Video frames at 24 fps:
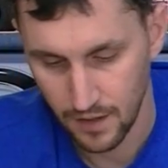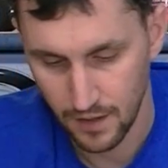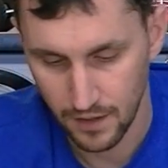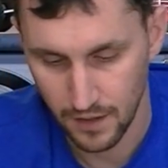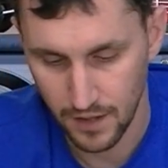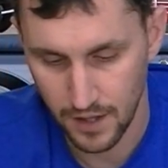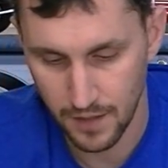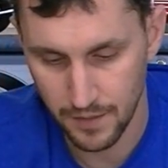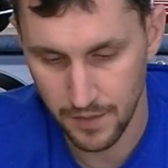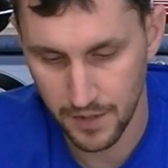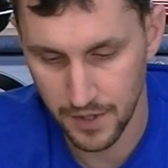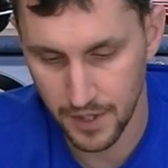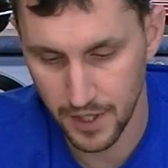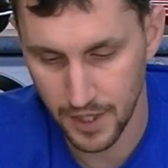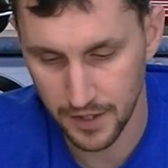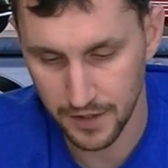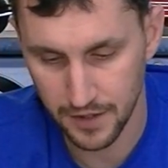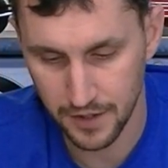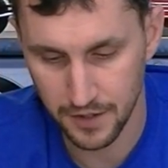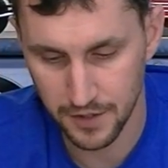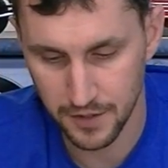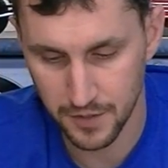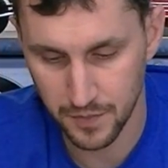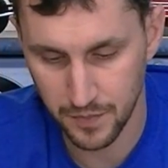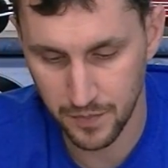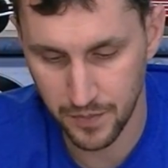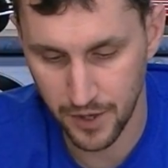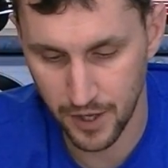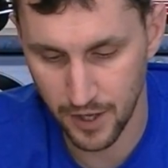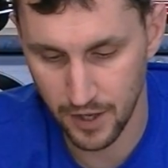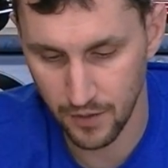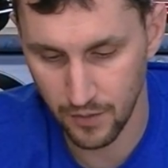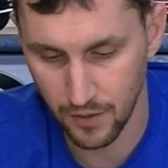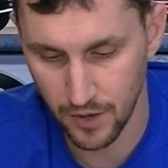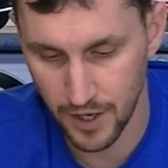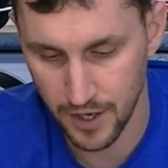let me get this
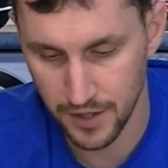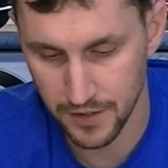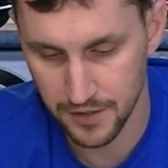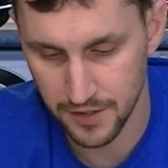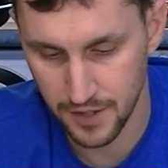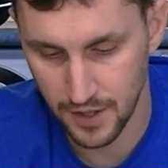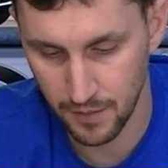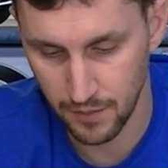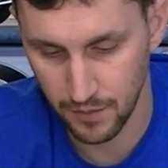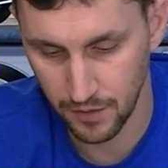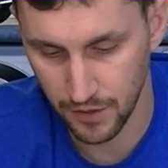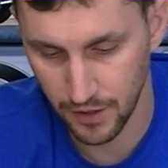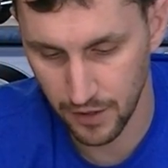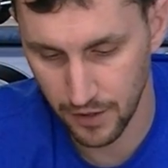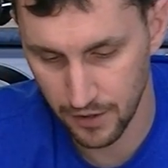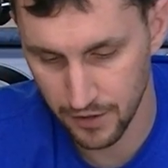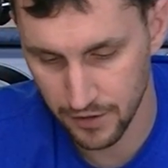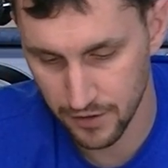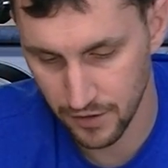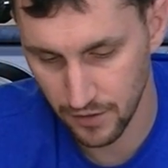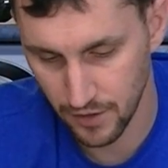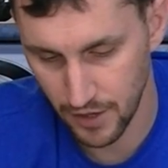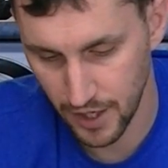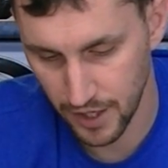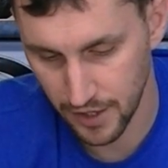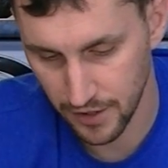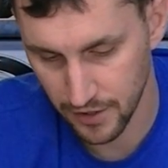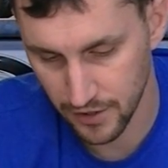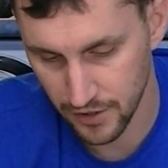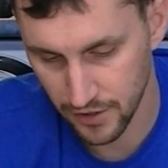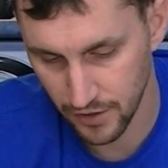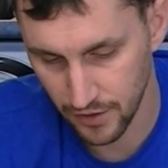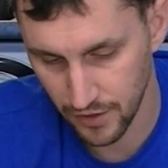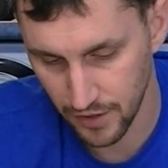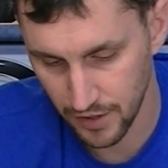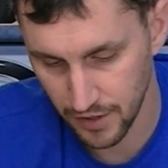partway assembled here so I can
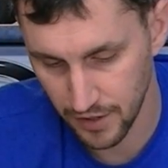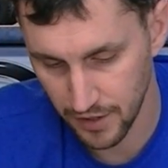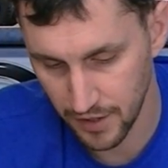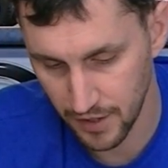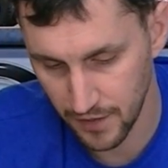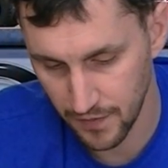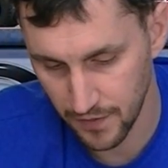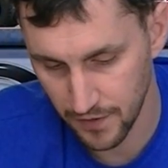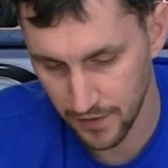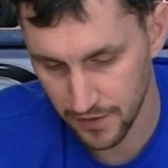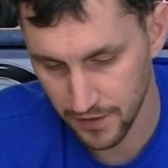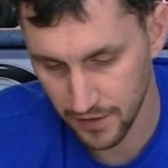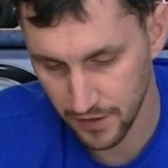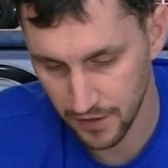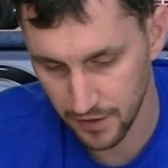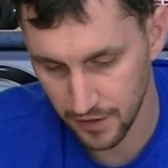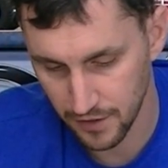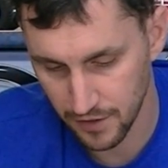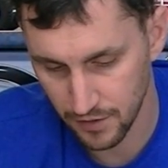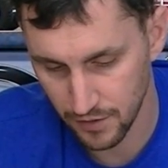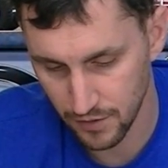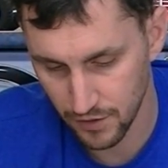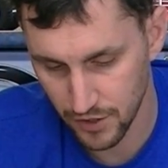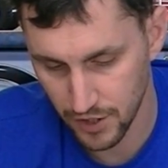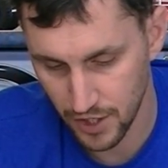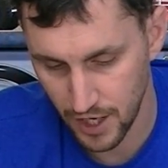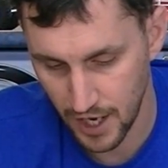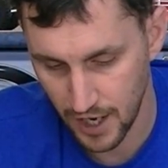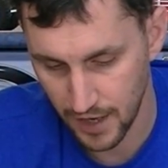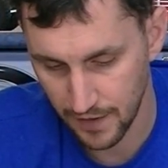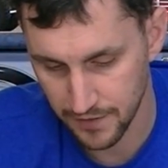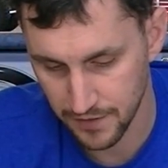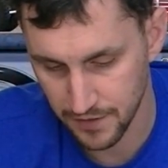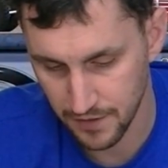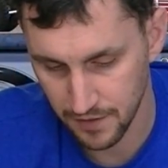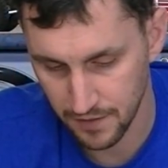show you the difference in the two
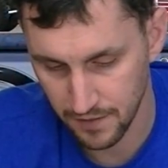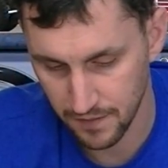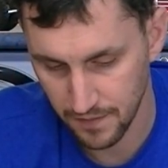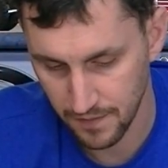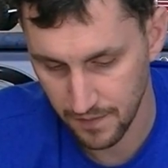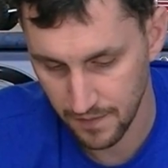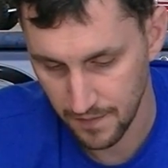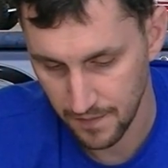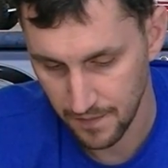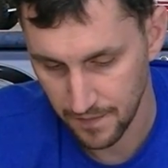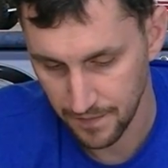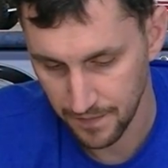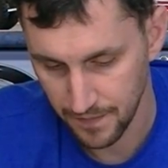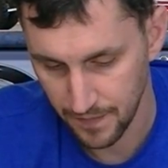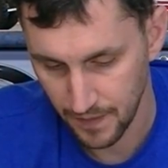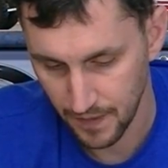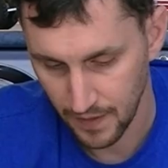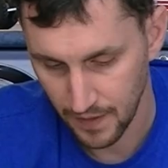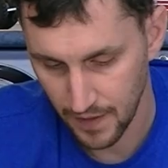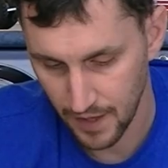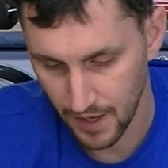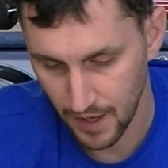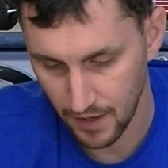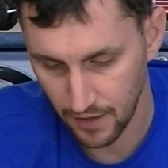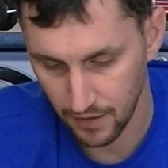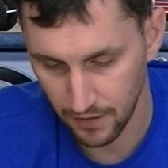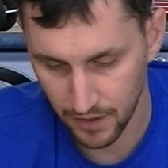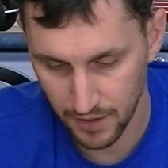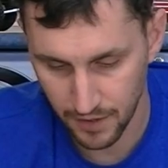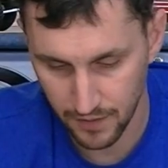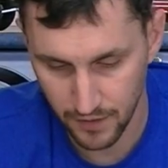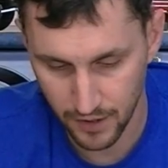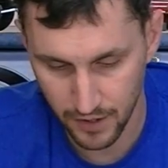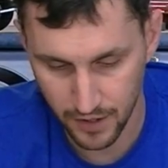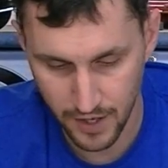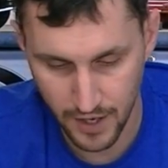shafts. That'll
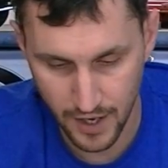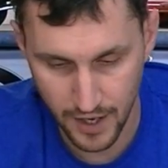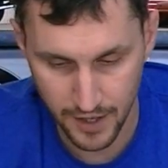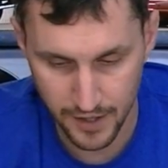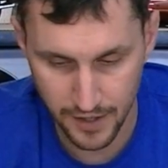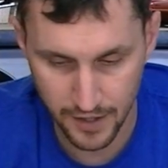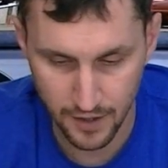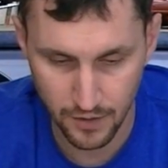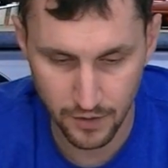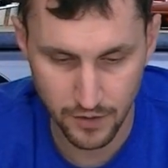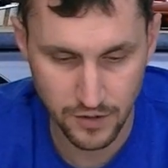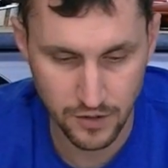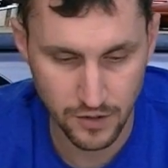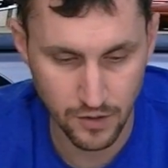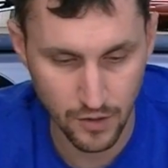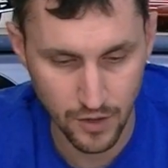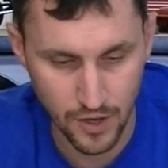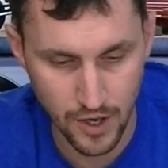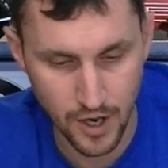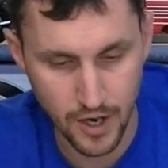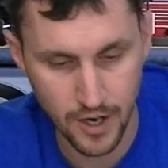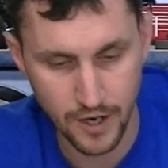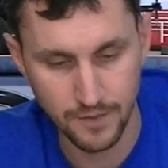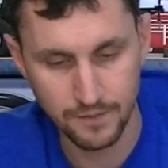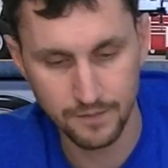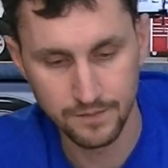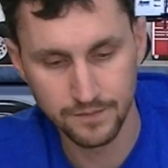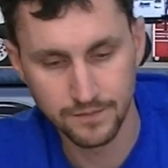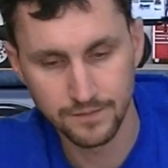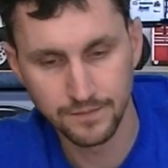give you an idea what's going on.